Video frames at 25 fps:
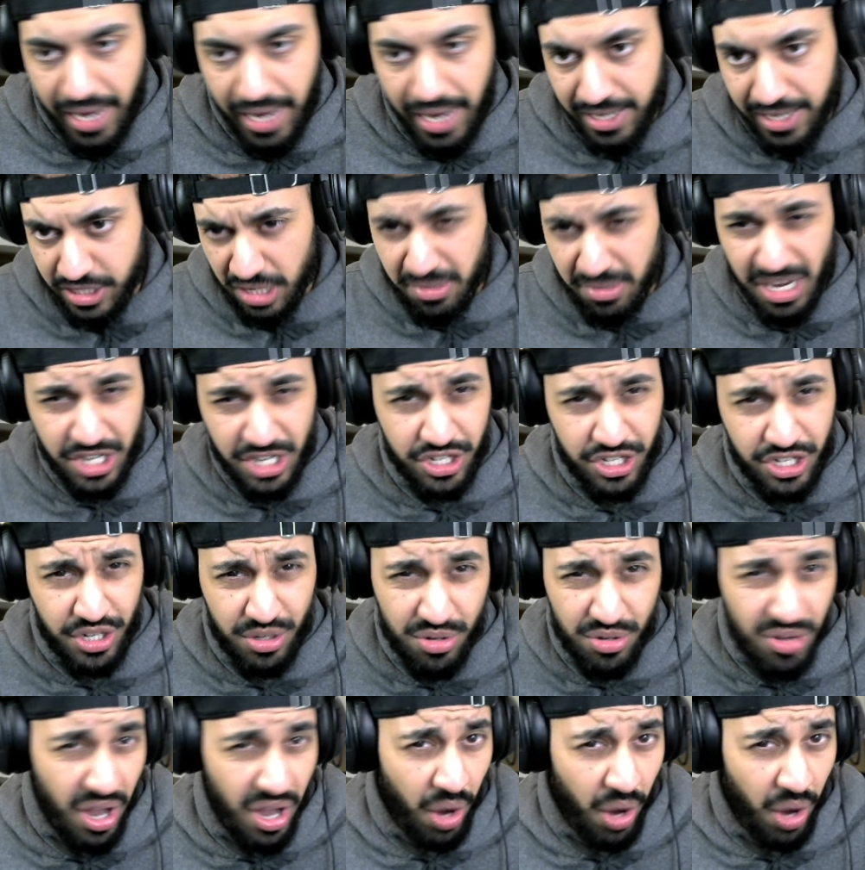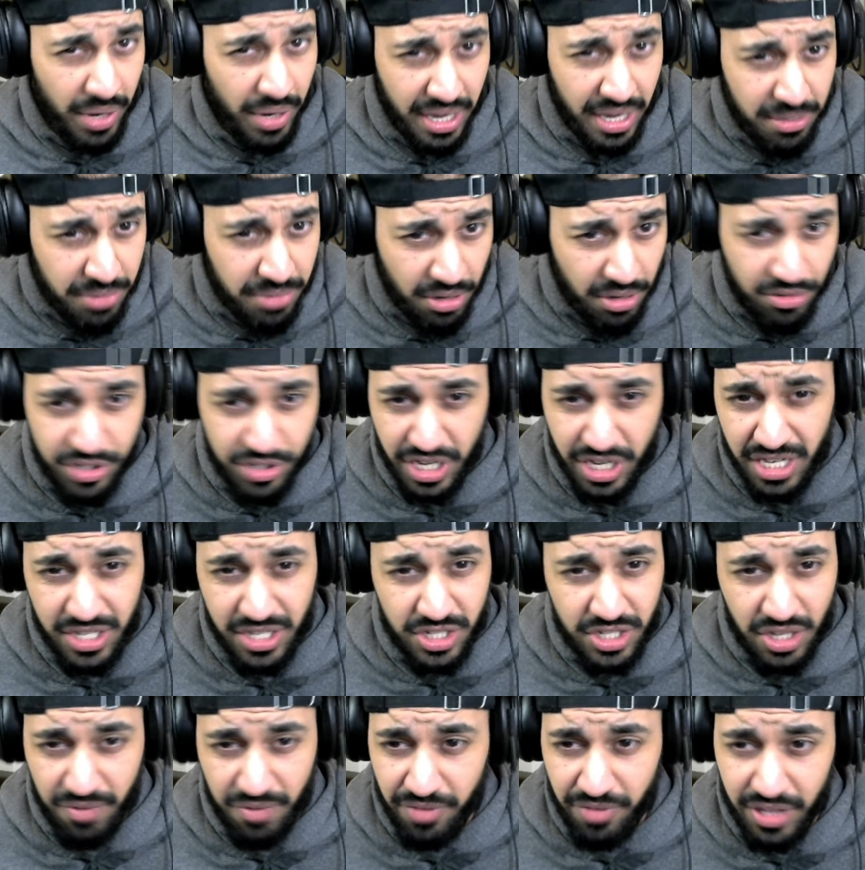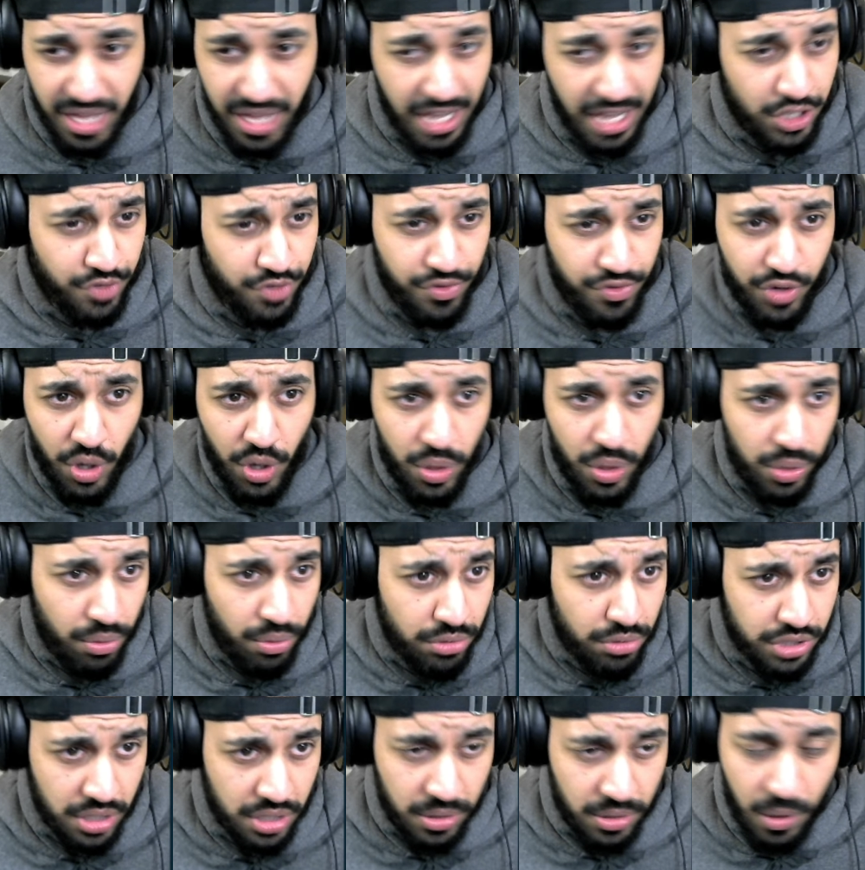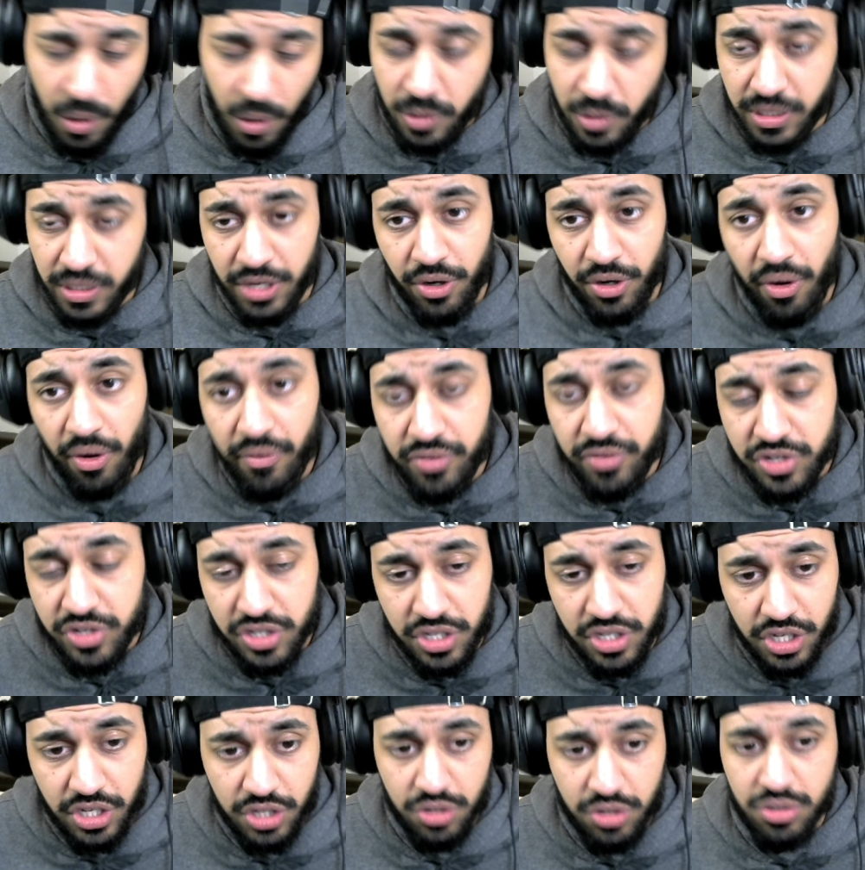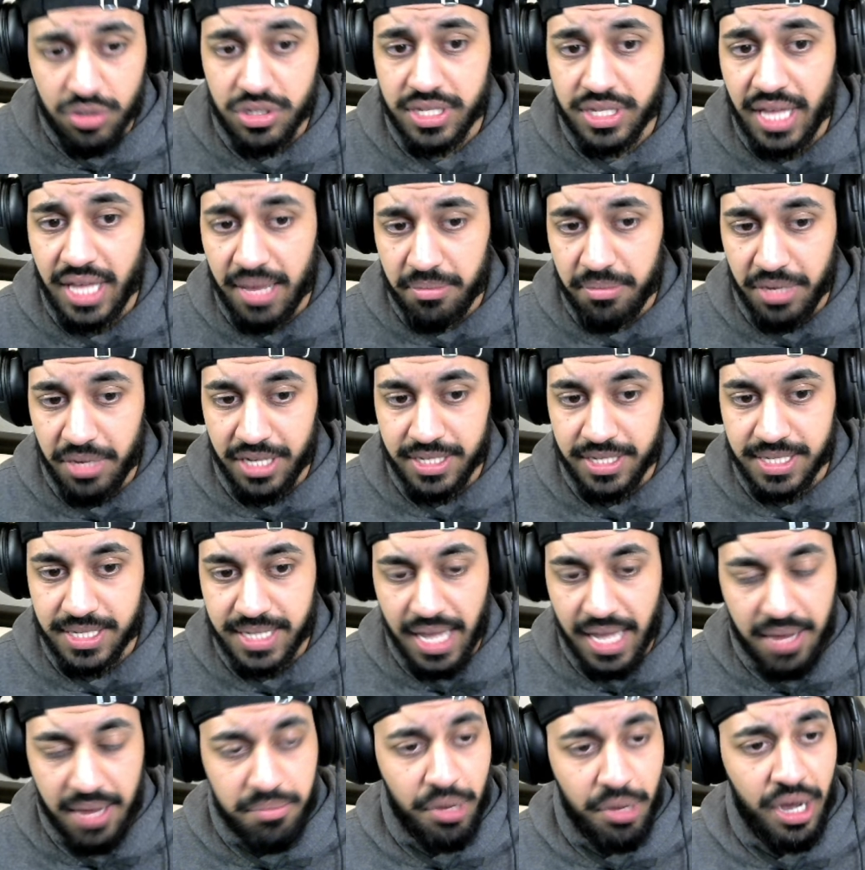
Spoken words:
Some actually do help with aim down sight and stuff like that, so if you've got those unlocked, then obviously you can use them instead.